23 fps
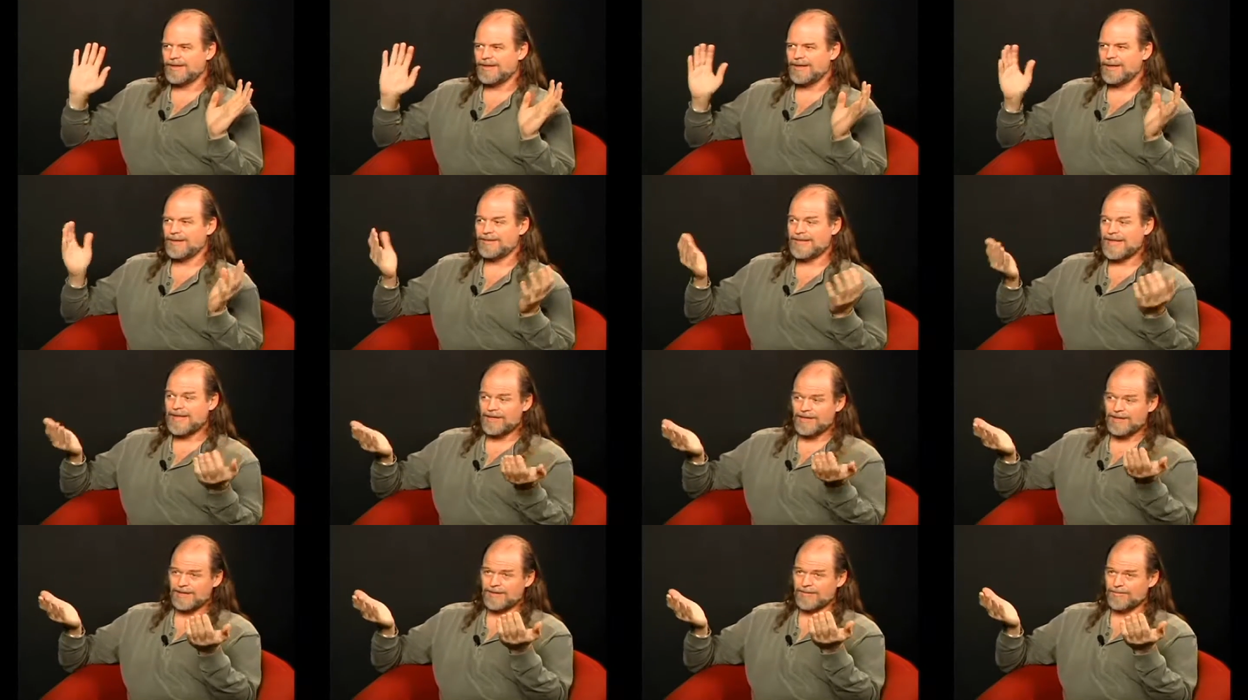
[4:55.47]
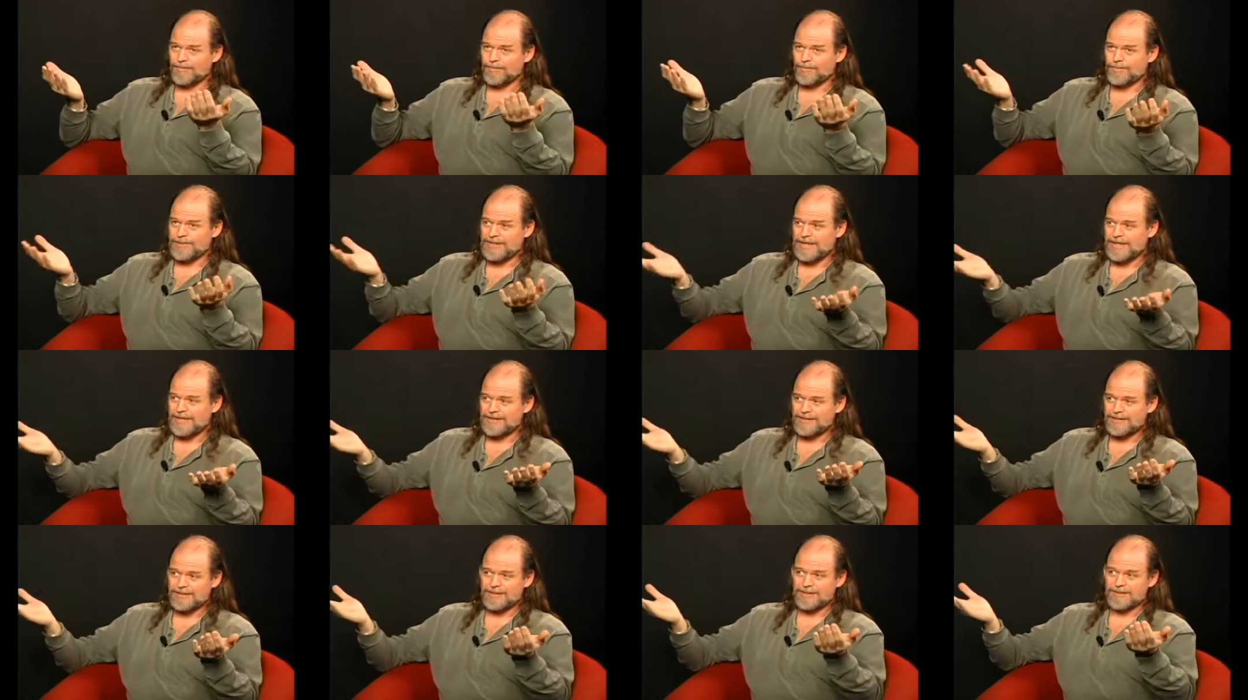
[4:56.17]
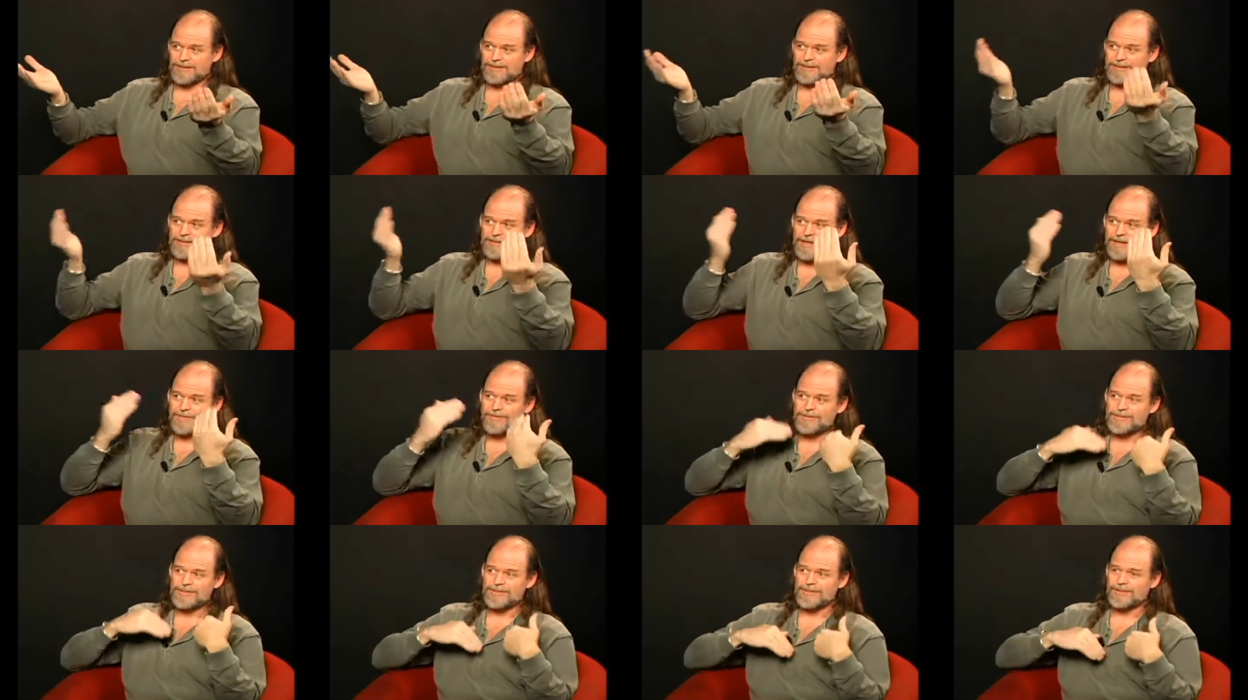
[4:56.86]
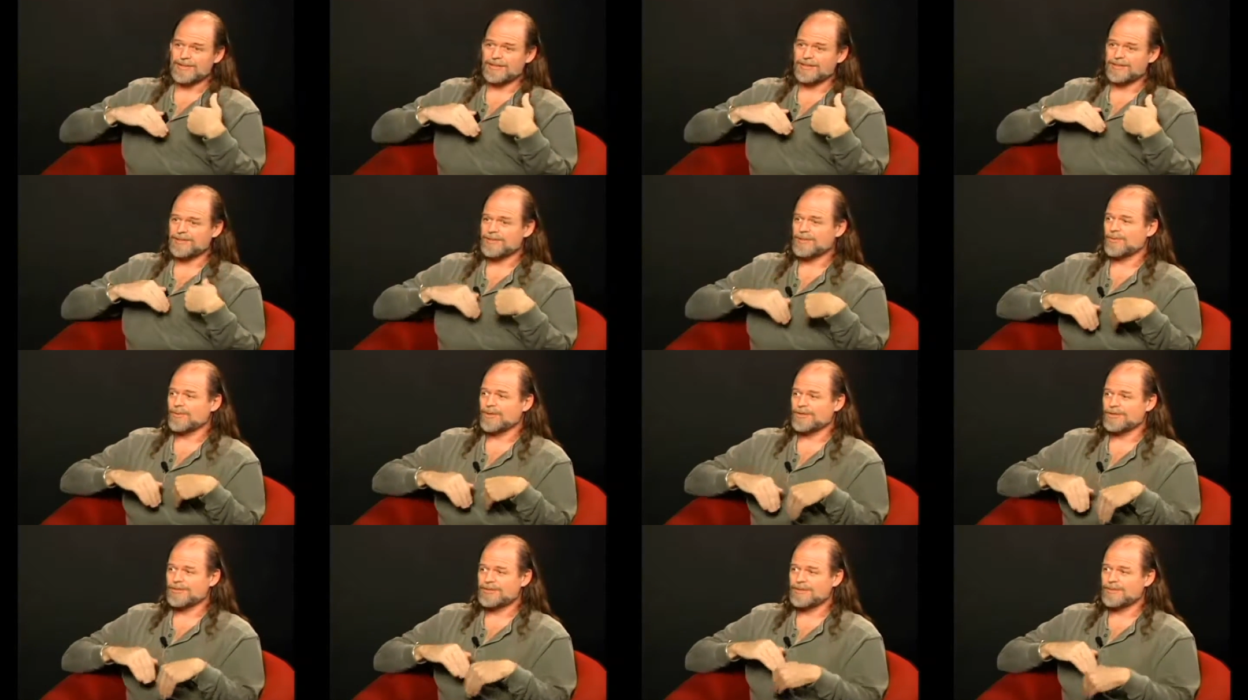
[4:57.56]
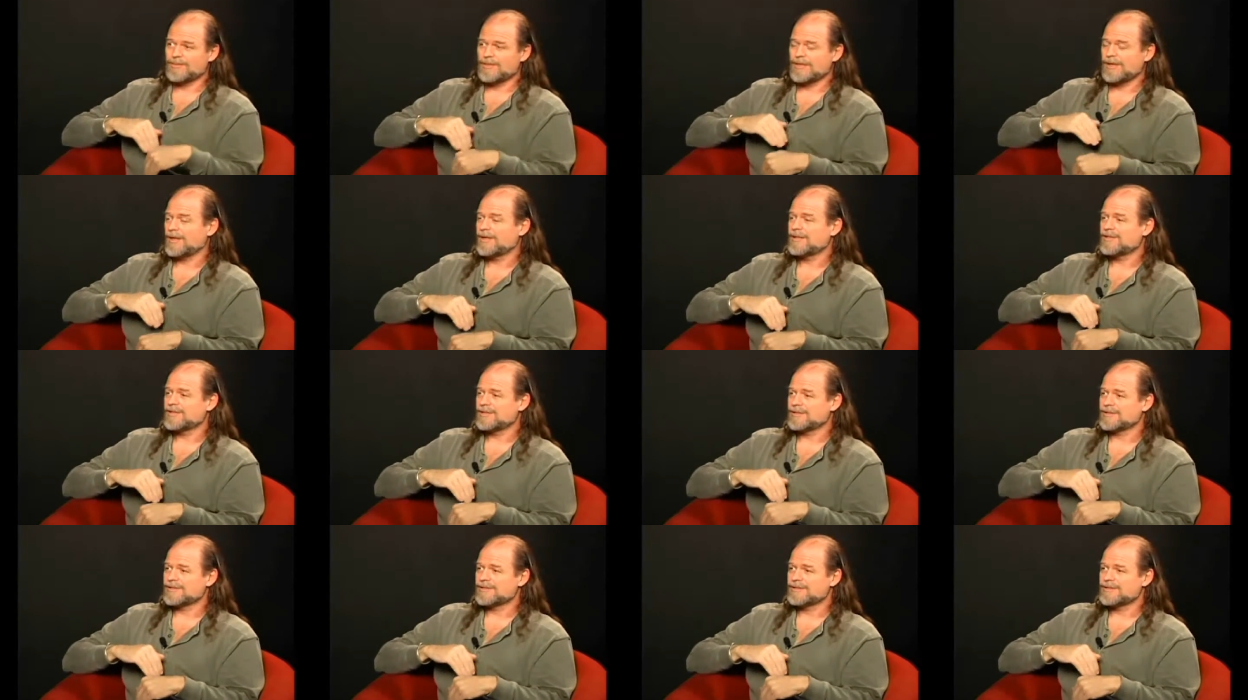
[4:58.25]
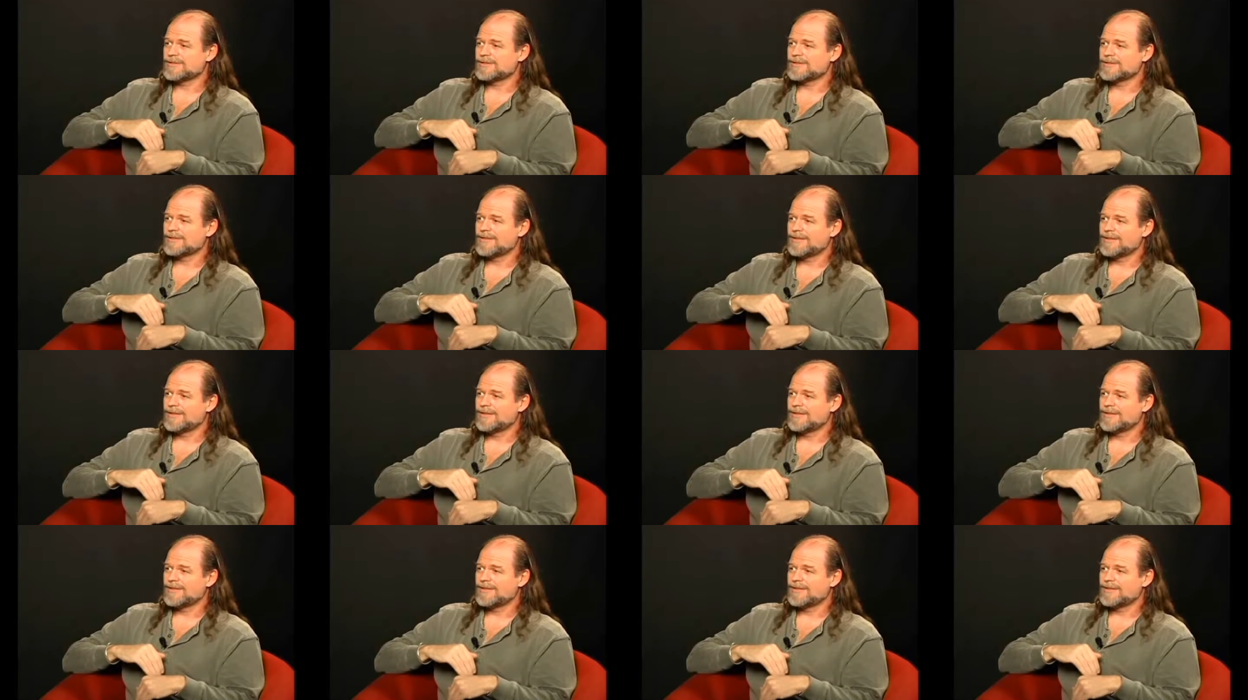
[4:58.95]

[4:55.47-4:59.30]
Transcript: and that takes and stuffs it into our subconscious.